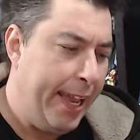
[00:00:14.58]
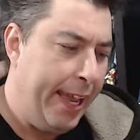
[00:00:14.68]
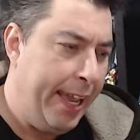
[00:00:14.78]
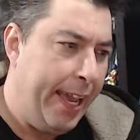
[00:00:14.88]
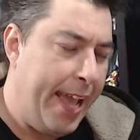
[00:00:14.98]

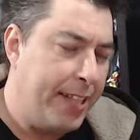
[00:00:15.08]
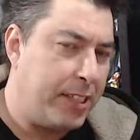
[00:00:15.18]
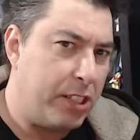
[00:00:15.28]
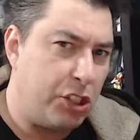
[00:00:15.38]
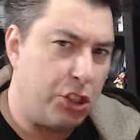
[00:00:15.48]
It's
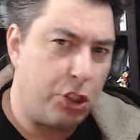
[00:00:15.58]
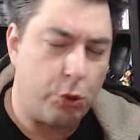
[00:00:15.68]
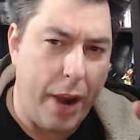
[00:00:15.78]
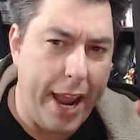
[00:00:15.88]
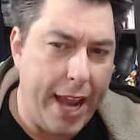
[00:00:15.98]
a
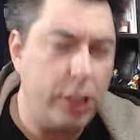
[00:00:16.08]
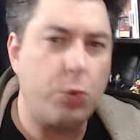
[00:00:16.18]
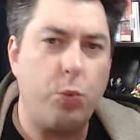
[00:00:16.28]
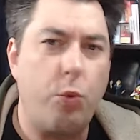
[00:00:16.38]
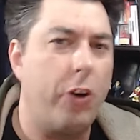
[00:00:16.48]
strange
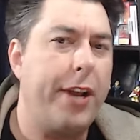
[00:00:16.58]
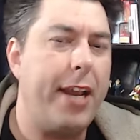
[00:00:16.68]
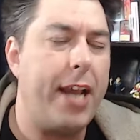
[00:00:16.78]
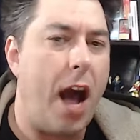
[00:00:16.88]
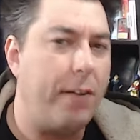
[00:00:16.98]

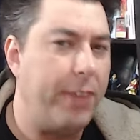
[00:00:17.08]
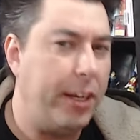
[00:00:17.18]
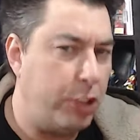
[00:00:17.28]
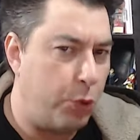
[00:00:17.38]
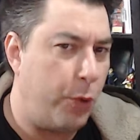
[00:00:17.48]
wording of a
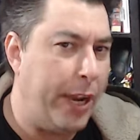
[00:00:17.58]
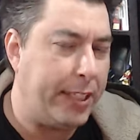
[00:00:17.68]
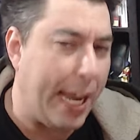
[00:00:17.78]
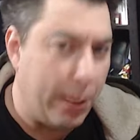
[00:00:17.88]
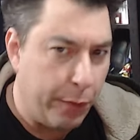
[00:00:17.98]
tweet
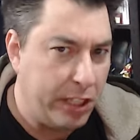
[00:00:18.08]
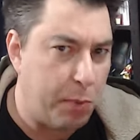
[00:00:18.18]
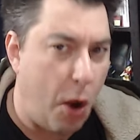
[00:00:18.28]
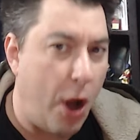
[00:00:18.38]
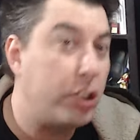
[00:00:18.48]
and
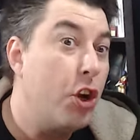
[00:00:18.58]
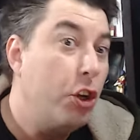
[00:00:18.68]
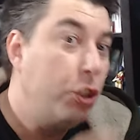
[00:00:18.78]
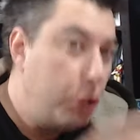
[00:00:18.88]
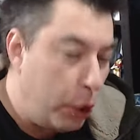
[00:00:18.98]
response
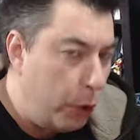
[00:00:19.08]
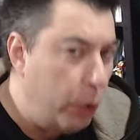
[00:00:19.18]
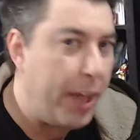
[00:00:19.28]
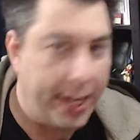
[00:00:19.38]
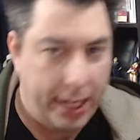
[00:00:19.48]
to
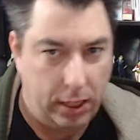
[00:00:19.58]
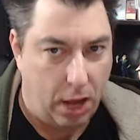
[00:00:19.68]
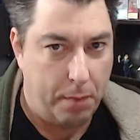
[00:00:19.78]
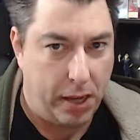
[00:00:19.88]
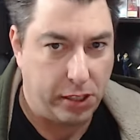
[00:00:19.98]
that
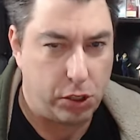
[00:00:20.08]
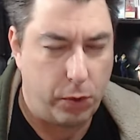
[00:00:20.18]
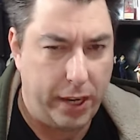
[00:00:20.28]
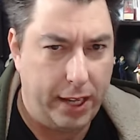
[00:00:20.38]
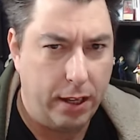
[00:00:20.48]
Elon Musk
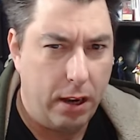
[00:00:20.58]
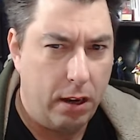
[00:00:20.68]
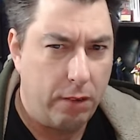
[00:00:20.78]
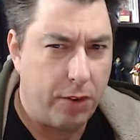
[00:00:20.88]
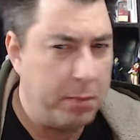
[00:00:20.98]
tweet
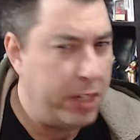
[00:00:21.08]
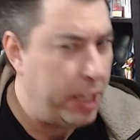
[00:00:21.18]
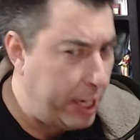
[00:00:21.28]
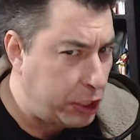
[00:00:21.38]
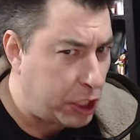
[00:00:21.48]
from
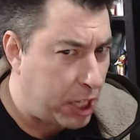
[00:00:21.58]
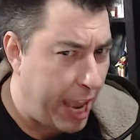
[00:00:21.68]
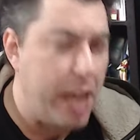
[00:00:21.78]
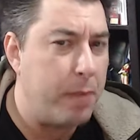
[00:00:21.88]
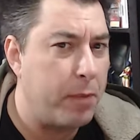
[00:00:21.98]
Niche
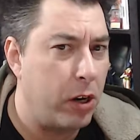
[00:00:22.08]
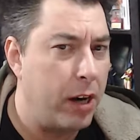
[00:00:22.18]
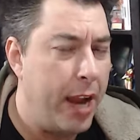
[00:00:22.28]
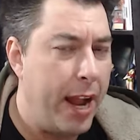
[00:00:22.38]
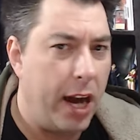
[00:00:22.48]
Gamer,
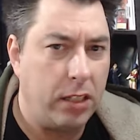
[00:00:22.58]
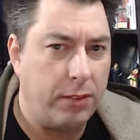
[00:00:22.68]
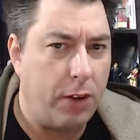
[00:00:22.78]
out of all